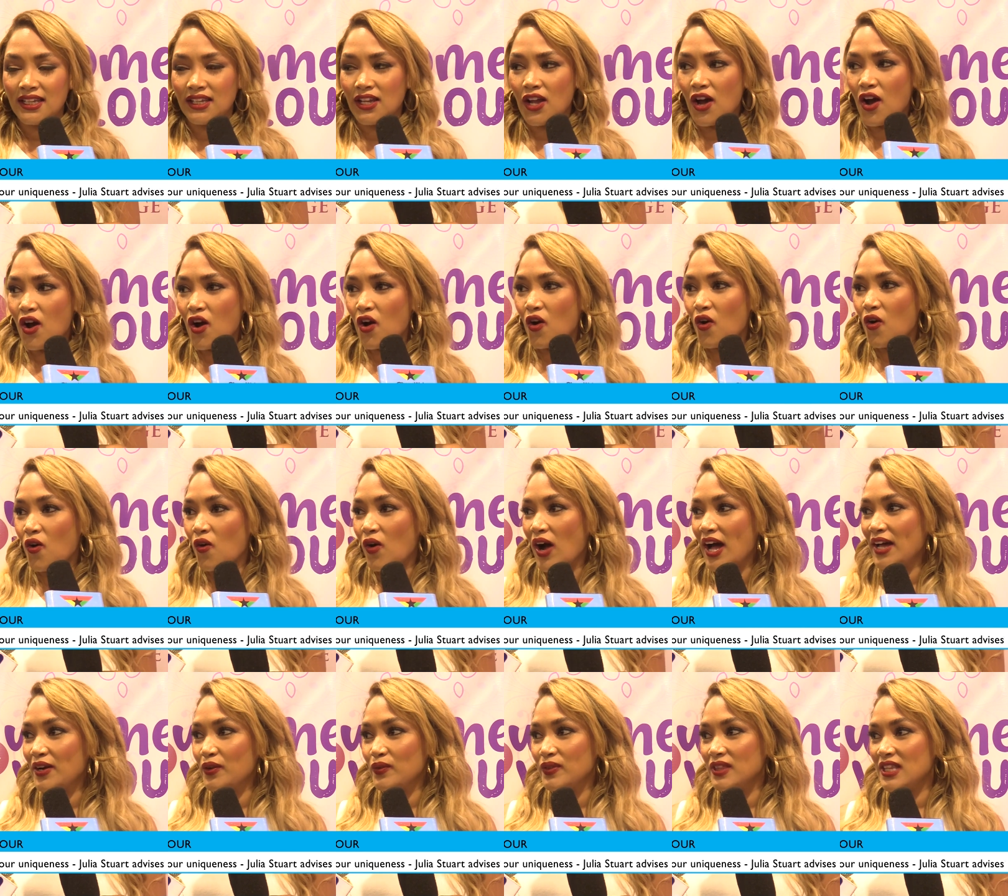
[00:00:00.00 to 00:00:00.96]
No,
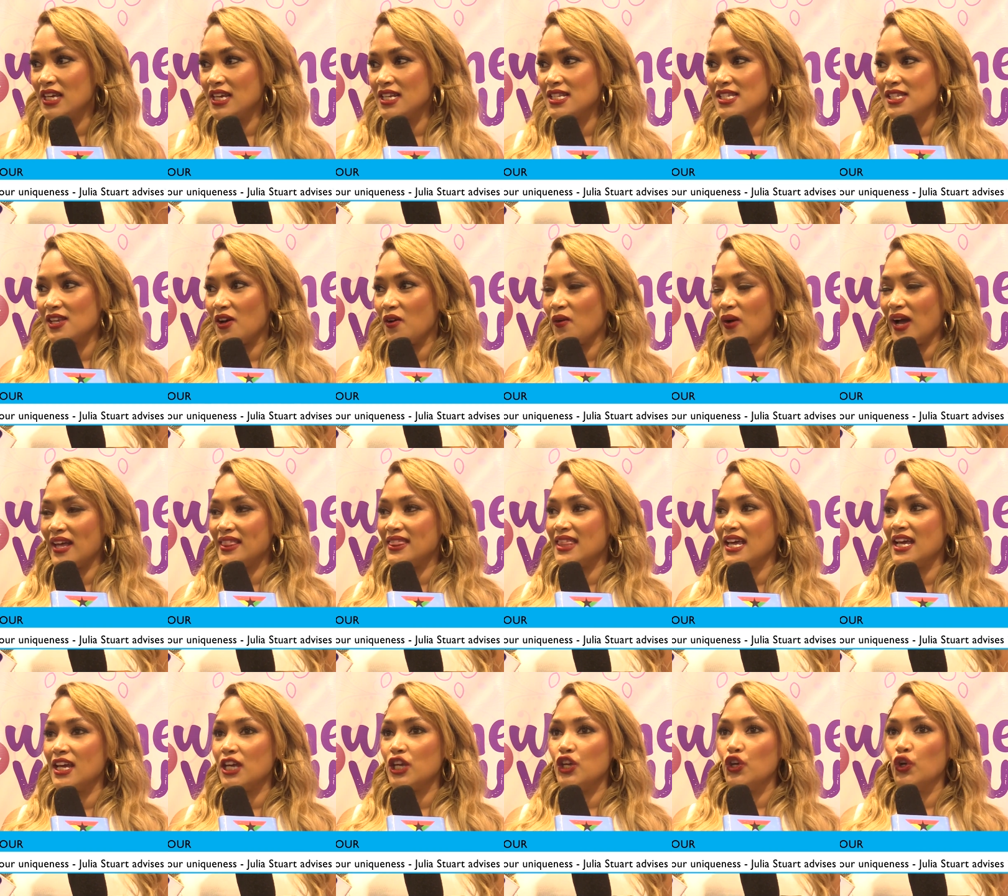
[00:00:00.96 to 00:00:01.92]
I don't think so. I
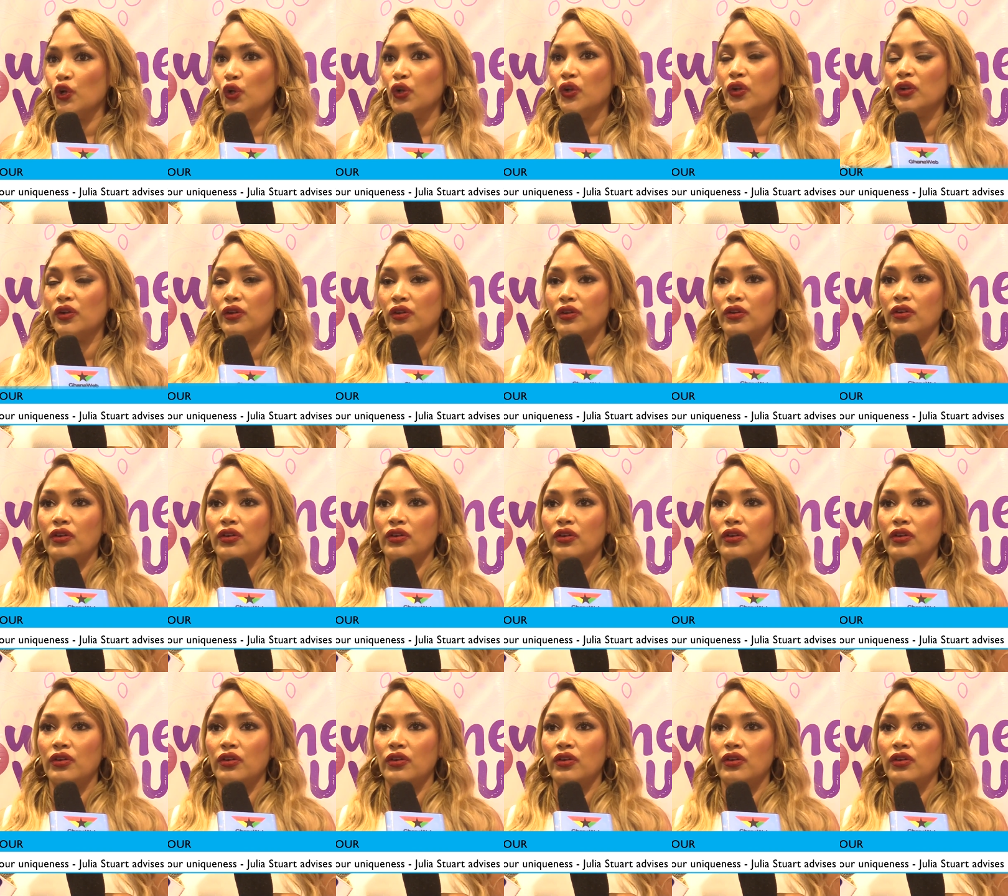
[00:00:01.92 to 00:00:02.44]
think you'll...